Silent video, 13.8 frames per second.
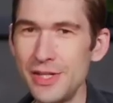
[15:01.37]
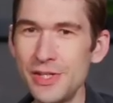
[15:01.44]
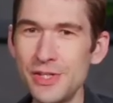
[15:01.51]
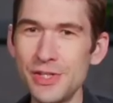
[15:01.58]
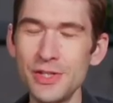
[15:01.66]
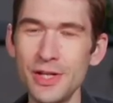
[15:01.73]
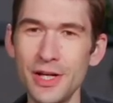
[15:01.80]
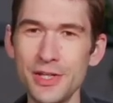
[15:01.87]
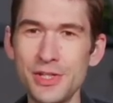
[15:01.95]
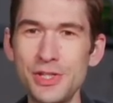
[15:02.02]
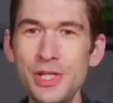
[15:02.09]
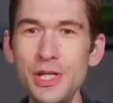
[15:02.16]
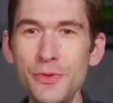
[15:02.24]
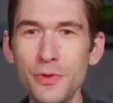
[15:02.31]
is a
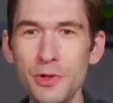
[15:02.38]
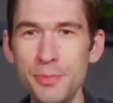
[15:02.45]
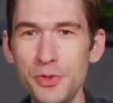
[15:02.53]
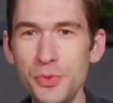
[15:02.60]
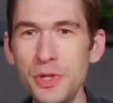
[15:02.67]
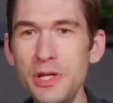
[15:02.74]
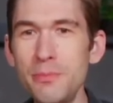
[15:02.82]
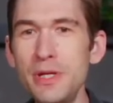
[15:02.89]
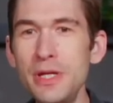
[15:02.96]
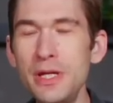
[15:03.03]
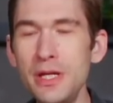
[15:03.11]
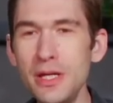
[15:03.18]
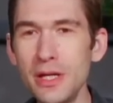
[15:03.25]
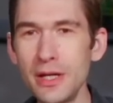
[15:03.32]
secret between
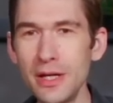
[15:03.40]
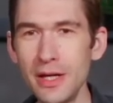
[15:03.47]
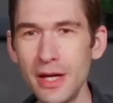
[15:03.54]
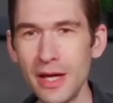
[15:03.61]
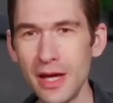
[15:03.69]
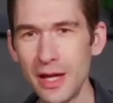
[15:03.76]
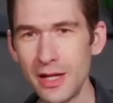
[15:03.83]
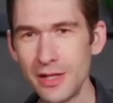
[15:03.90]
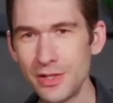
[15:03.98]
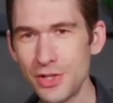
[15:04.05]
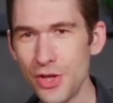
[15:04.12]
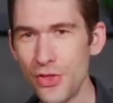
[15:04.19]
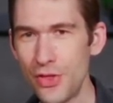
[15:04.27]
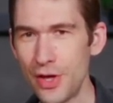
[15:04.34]
me and
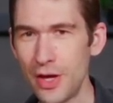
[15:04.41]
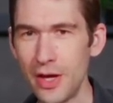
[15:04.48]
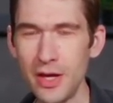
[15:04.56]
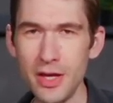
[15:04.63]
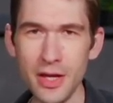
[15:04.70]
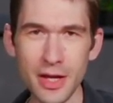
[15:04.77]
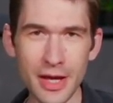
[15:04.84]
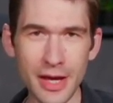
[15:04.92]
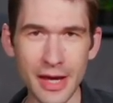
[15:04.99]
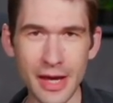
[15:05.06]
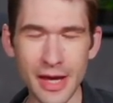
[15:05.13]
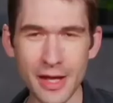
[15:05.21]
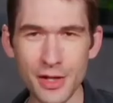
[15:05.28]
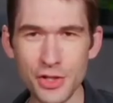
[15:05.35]
they,
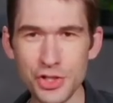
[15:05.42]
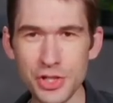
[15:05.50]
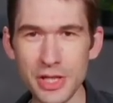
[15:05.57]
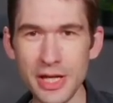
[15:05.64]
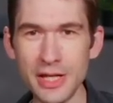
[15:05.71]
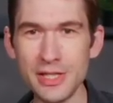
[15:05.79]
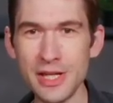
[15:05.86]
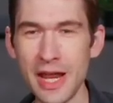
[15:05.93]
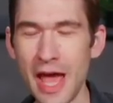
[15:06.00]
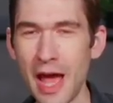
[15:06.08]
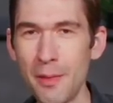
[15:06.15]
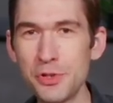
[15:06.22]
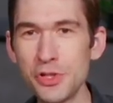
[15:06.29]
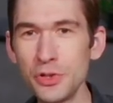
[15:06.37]
and it's an
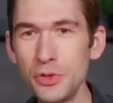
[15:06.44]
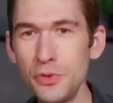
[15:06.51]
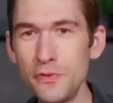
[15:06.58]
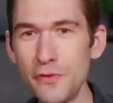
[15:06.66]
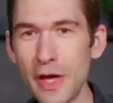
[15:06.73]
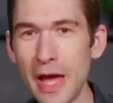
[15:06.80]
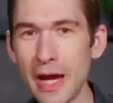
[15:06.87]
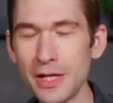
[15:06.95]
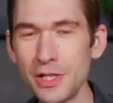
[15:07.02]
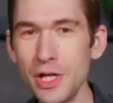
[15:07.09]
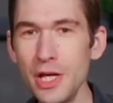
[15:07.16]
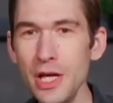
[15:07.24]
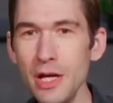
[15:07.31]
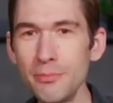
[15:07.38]
absolute fact,
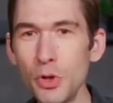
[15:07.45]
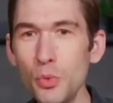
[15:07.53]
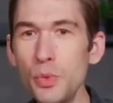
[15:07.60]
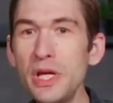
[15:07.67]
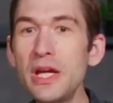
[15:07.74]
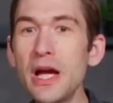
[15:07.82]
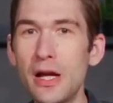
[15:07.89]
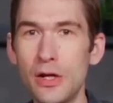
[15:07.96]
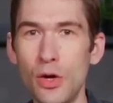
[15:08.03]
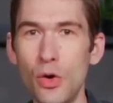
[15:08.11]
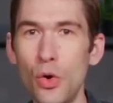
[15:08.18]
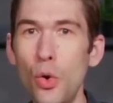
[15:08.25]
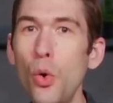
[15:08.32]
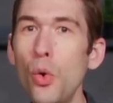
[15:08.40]
but we got a
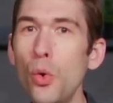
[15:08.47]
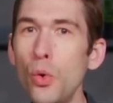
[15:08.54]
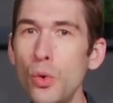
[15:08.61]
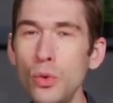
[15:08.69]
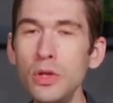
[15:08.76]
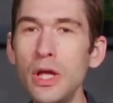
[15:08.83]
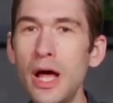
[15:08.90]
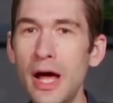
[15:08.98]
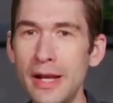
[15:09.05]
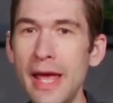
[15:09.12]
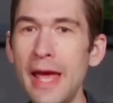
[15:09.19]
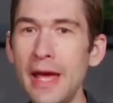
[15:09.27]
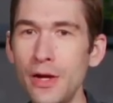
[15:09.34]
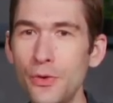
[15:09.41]
whole
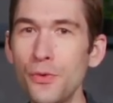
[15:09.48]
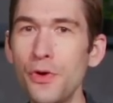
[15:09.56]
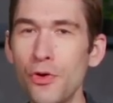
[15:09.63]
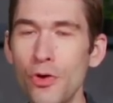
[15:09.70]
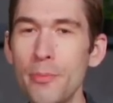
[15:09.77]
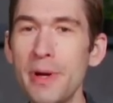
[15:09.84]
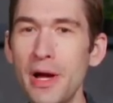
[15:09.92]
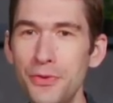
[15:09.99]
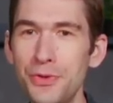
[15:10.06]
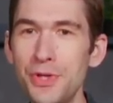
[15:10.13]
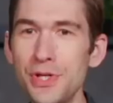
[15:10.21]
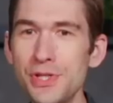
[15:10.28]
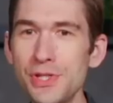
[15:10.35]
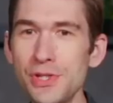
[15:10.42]
lot angrier about
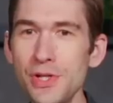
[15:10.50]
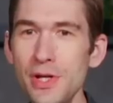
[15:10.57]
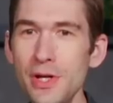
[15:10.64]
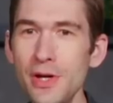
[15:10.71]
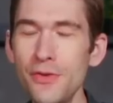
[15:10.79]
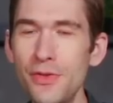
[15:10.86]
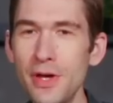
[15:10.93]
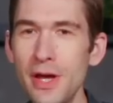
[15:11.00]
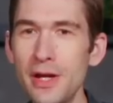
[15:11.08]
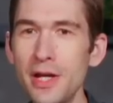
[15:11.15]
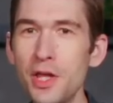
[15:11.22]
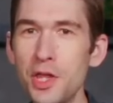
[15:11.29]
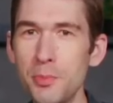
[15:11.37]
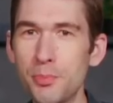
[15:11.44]
this
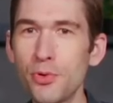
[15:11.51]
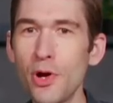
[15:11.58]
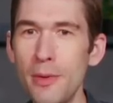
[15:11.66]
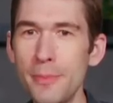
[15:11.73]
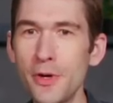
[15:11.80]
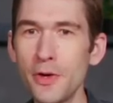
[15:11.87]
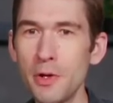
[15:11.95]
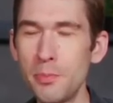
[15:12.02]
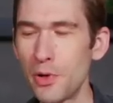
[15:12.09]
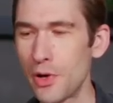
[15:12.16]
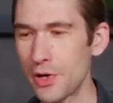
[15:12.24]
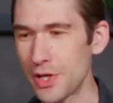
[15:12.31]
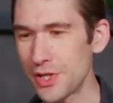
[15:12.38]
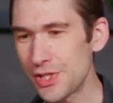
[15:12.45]
than the primary
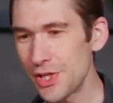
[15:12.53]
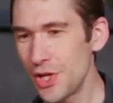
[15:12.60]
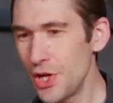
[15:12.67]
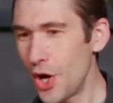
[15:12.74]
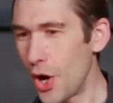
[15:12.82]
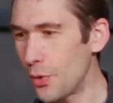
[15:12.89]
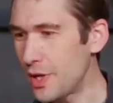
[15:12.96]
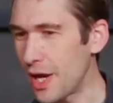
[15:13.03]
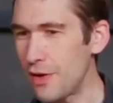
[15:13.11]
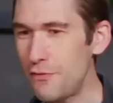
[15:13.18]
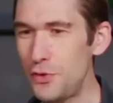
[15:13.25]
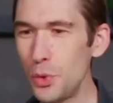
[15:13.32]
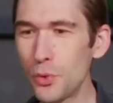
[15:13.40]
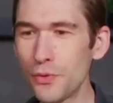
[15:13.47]
parties. Okay,
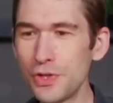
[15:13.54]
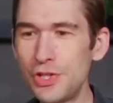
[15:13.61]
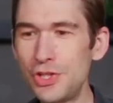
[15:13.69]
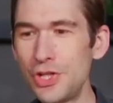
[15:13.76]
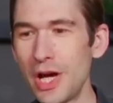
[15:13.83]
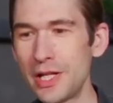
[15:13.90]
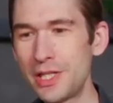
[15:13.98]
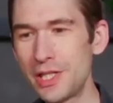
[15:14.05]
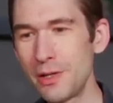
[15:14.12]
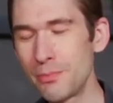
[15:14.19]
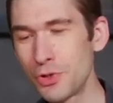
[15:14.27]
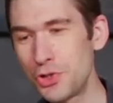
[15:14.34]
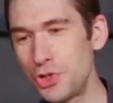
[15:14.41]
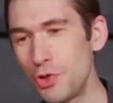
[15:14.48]
viewer wrist shots
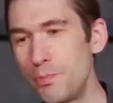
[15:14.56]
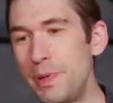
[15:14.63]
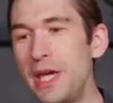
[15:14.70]
number two.